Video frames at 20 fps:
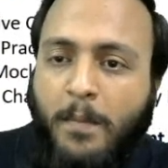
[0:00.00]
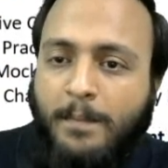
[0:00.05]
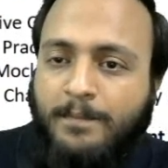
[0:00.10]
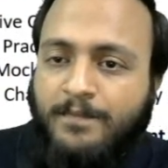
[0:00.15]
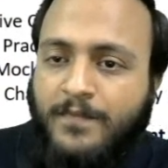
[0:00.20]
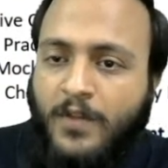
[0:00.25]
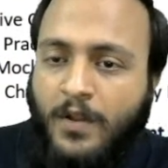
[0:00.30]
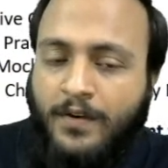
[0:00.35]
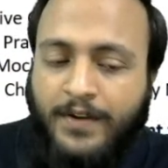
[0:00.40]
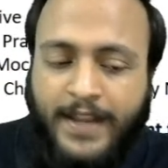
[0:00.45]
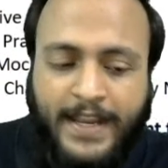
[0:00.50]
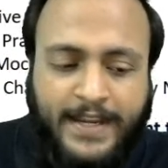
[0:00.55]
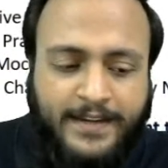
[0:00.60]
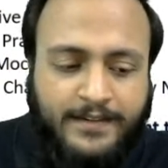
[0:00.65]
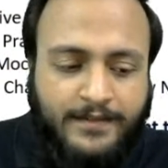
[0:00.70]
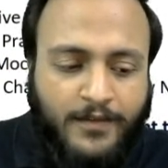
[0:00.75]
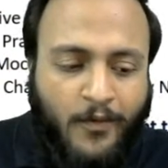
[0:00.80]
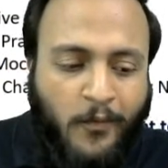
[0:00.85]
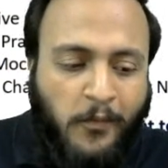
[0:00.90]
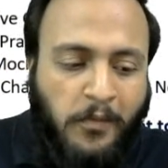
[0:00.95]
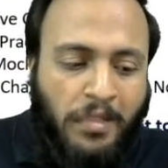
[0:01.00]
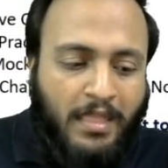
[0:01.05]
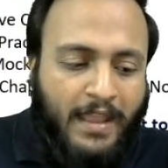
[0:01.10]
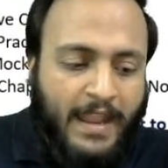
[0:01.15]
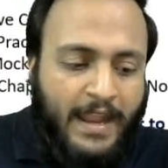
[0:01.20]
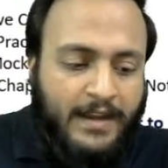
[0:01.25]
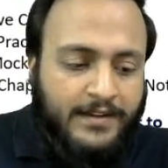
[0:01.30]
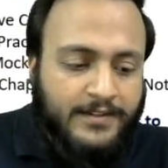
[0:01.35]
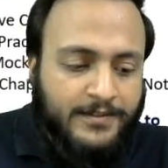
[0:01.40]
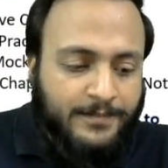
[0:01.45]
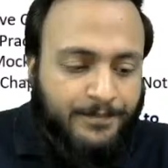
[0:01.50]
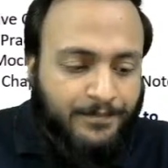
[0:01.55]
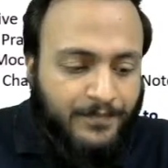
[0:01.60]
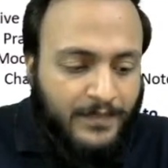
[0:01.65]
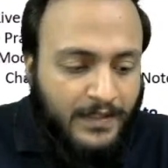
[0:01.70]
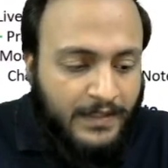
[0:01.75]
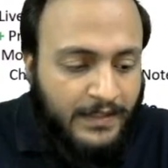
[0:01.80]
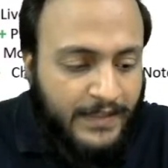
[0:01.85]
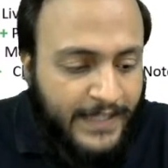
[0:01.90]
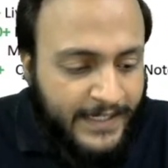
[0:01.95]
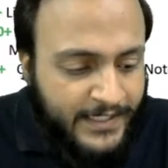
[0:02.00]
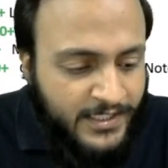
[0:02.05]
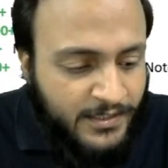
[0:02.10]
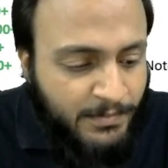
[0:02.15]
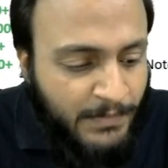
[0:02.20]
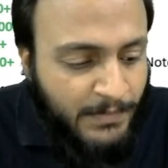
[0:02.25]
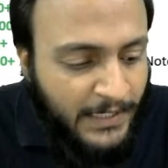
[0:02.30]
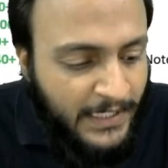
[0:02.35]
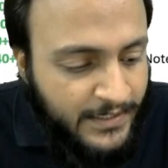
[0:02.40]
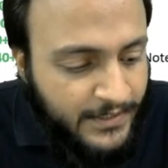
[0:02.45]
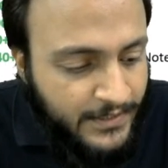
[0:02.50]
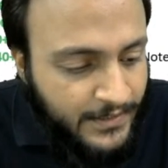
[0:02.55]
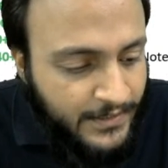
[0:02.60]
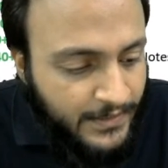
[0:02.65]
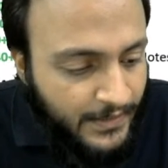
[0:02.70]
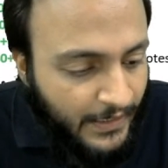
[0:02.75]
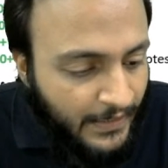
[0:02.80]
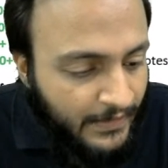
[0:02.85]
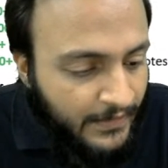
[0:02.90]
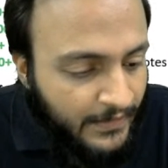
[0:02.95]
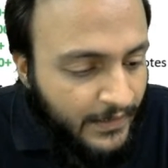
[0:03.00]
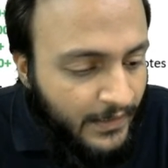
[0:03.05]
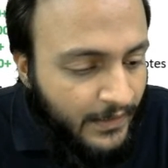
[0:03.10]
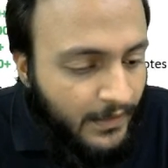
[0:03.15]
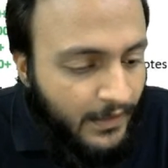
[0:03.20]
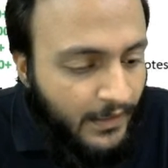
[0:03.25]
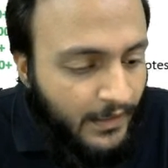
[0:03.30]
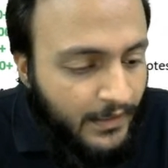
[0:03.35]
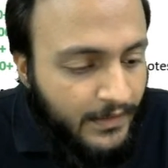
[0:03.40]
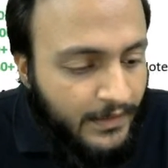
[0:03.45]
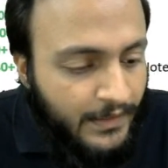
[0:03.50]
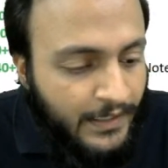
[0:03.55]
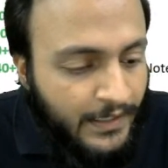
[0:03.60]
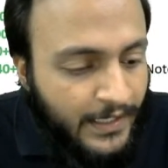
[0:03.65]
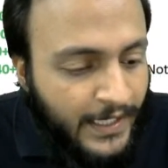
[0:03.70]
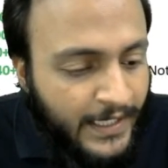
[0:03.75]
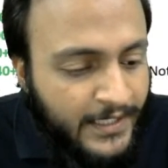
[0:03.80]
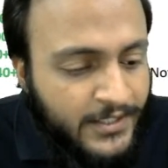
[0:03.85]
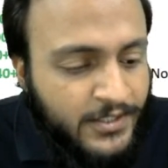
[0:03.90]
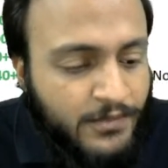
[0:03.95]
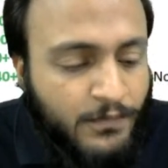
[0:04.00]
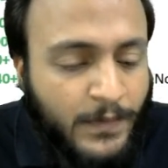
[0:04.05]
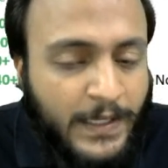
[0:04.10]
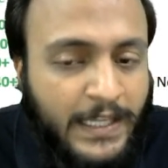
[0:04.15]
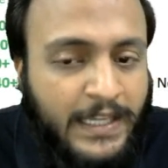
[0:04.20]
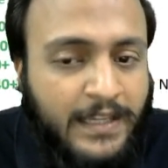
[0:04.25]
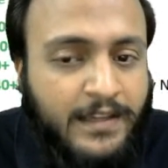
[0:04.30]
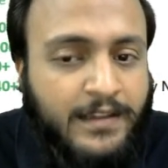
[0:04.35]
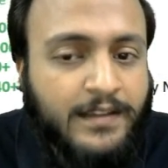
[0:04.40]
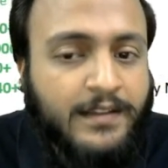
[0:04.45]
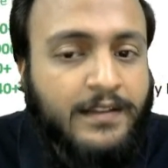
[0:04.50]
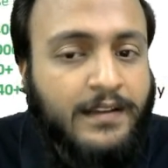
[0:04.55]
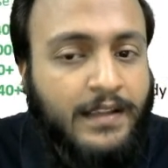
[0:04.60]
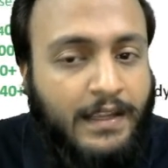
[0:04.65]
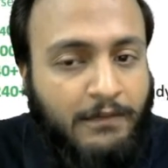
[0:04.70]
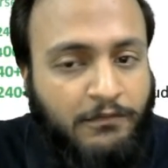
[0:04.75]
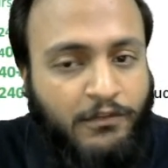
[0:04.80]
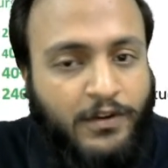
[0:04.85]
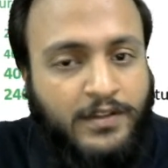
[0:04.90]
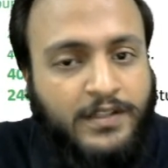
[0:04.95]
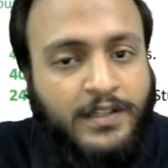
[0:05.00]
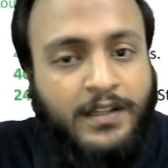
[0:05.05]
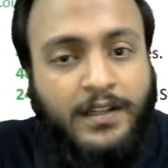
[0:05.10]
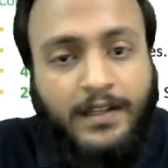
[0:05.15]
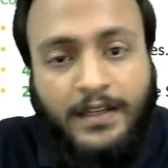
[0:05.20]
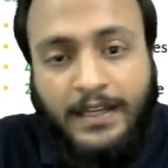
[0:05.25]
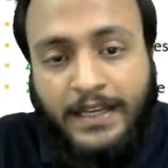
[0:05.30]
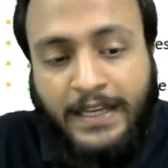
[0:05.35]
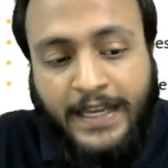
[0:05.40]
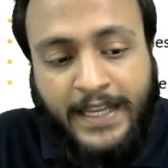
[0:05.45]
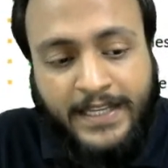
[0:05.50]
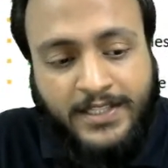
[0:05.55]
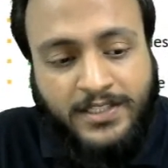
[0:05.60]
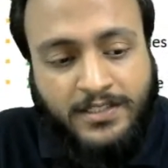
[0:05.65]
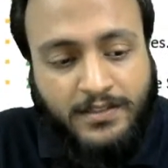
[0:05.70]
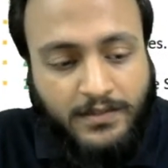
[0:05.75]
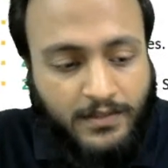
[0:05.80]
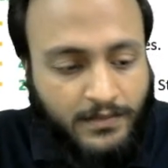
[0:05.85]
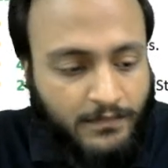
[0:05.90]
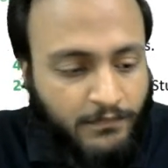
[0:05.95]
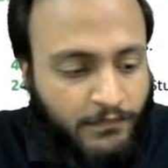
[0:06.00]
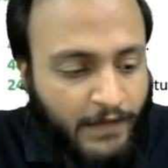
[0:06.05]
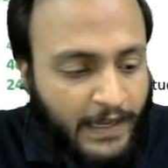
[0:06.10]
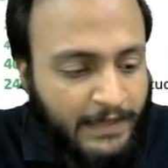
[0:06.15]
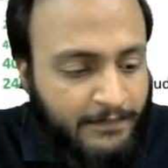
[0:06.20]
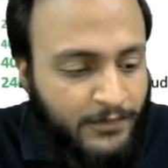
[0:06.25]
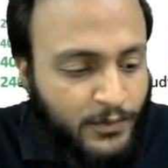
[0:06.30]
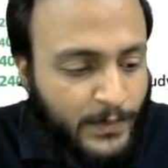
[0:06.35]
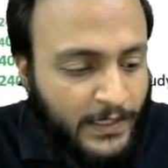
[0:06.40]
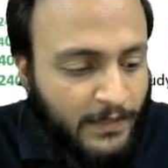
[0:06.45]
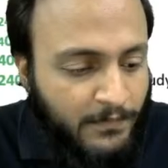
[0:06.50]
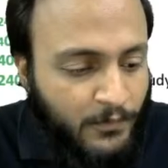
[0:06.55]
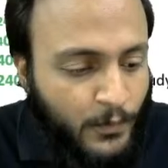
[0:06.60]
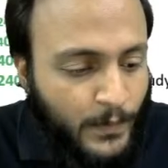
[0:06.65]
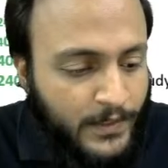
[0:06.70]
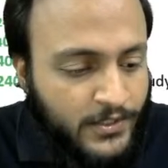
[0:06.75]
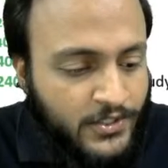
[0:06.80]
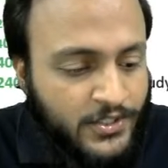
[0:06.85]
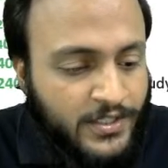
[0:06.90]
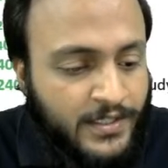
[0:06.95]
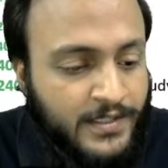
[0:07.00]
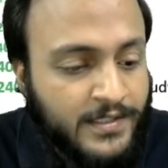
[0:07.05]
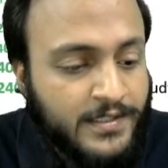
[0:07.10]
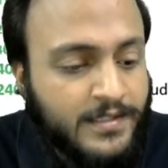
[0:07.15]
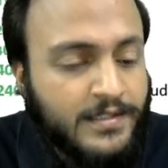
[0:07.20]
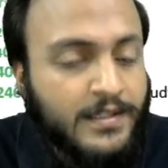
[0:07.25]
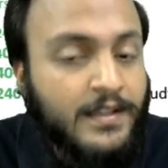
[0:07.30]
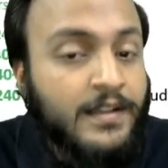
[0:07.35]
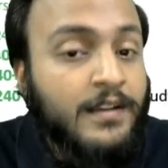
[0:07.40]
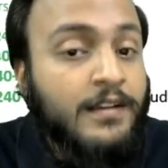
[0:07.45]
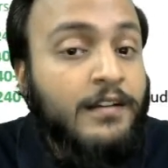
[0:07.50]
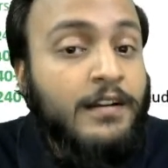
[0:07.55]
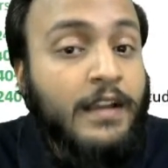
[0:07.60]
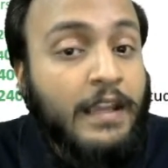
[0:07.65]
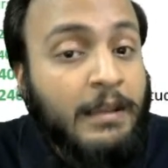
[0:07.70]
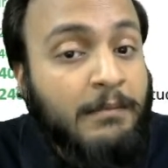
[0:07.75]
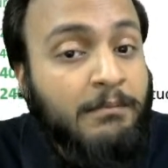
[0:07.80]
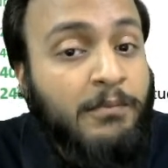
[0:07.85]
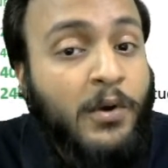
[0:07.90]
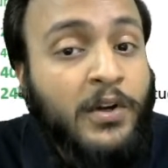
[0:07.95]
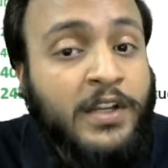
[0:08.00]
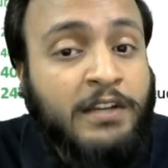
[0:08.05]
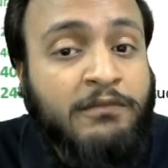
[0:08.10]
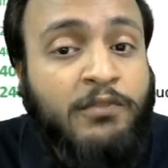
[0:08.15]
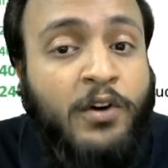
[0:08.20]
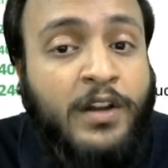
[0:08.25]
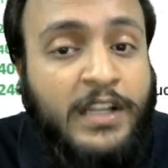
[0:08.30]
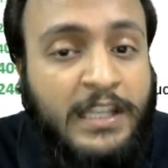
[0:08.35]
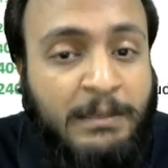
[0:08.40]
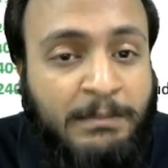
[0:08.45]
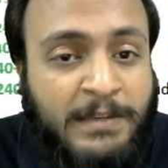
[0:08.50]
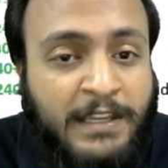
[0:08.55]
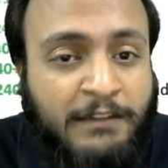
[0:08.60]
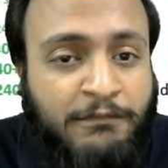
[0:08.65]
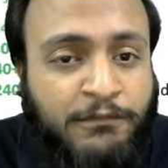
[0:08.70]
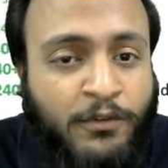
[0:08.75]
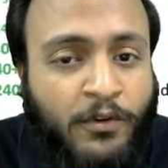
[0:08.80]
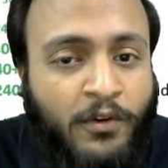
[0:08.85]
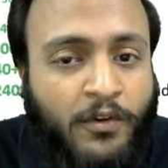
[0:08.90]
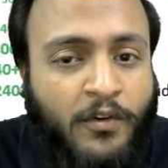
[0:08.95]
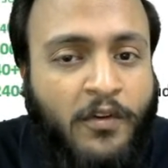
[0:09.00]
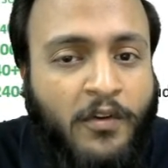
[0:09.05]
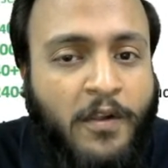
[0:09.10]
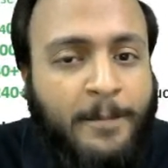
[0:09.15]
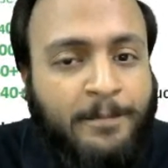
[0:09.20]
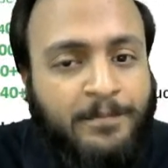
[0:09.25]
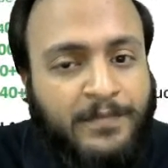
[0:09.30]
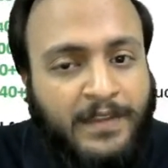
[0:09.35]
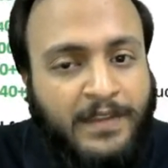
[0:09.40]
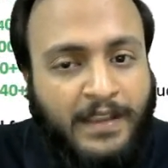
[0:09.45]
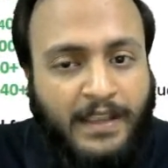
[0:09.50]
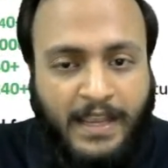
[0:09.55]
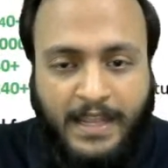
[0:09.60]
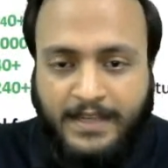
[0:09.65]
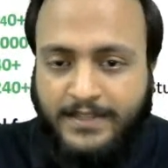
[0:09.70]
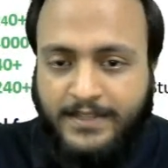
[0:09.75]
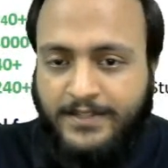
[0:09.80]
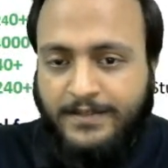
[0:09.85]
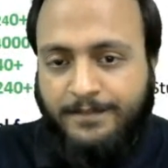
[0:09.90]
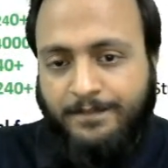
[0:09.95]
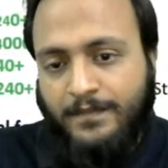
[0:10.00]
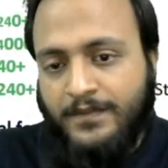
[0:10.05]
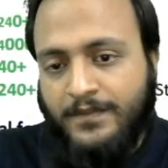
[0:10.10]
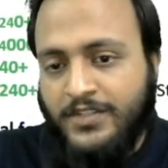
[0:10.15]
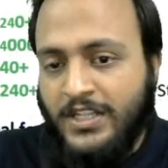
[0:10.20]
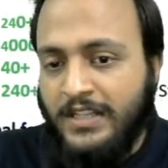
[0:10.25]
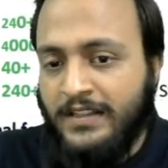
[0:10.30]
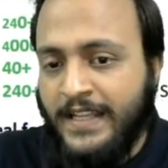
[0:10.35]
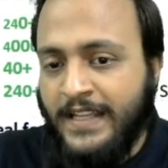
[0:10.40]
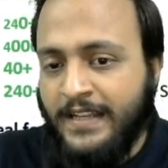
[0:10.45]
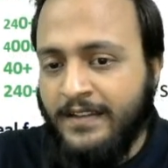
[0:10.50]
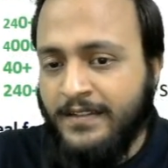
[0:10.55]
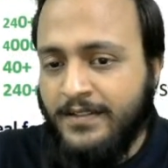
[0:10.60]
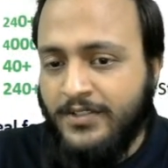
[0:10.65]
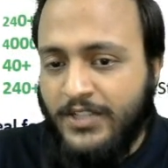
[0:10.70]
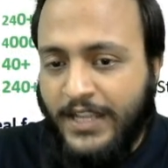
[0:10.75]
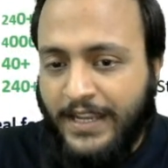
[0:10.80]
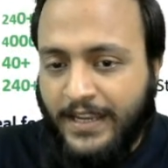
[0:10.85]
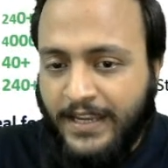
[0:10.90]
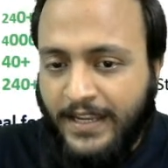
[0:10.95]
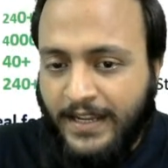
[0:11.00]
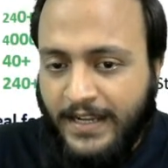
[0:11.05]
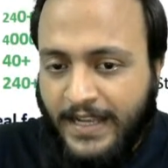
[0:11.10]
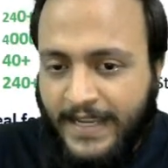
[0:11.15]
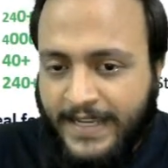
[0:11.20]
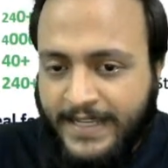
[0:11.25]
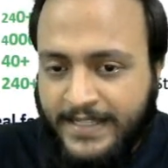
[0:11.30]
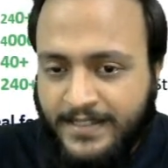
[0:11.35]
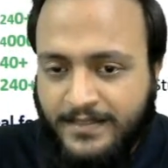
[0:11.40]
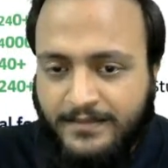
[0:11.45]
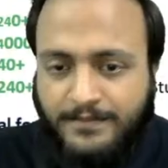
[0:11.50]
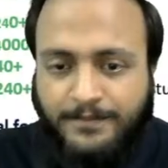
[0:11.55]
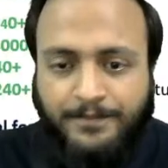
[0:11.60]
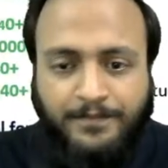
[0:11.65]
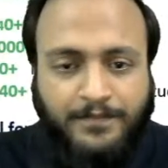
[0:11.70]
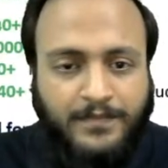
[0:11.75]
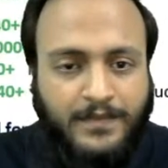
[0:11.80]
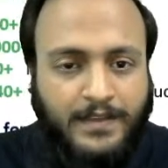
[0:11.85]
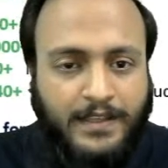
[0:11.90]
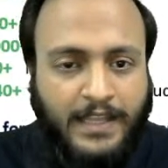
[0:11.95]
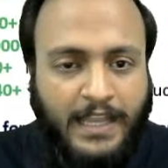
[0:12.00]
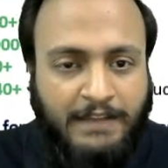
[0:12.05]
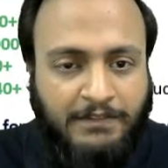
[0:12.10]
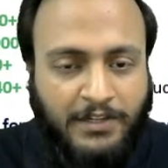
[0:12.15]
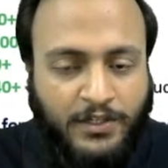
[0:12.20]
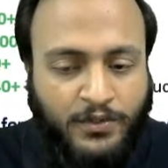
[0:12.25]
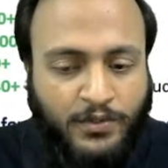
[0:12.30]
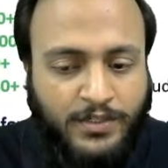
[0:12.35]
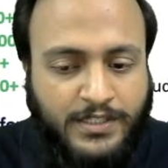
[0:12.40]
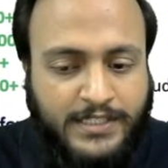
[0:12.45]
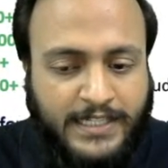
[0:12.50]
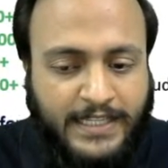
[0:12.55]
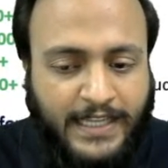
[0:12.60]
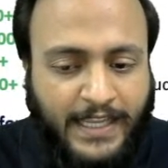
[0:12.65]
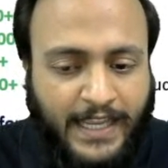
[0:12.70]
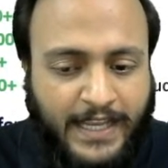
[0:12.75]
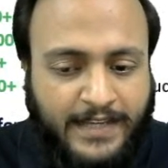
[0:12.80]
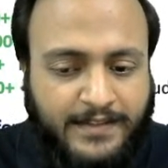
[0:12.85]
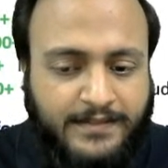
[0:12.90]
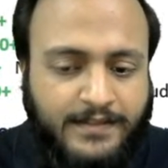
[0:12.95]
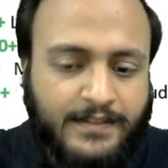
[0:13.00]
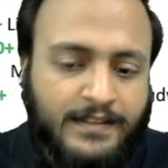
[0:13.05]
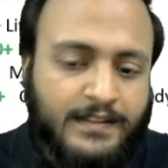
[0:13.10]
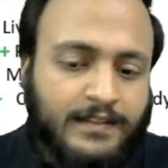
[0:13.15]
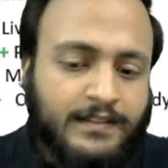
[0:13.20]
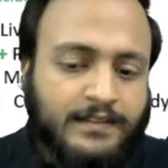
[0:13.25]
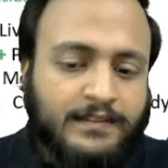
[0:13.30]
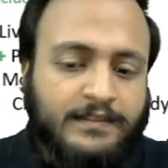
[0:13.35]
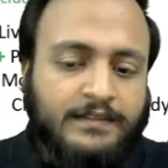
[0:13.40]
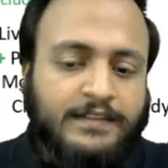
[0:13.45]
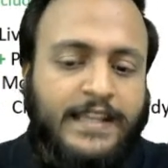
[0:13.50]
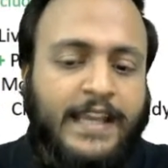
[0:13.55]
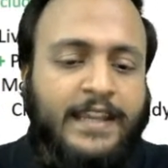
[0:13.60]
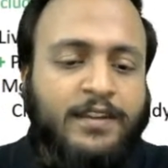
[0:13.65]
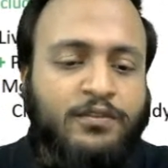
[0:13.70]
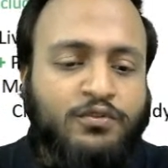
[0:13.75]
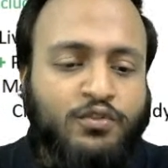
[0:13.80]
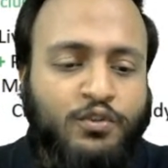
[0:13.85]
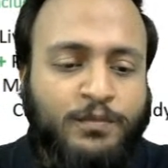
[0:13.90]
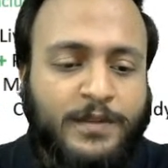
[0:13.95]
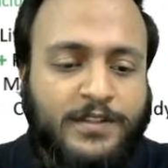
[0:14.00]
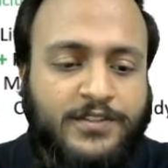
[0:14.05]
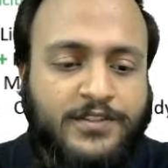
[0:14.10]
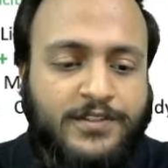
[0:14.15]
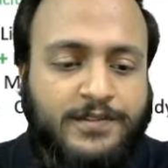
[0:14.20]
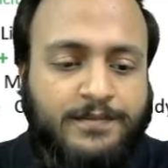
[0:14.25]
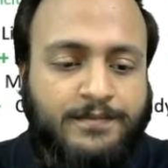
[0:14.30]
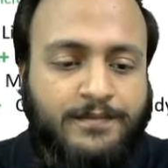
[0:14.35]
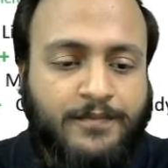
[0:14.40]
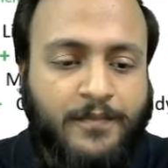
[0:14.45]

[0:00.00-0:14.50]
All right. And let's meet in the next week for the next 5 set of questions important for EPFO. And till then, take care guys. Have a good day ahead. Thank you so much.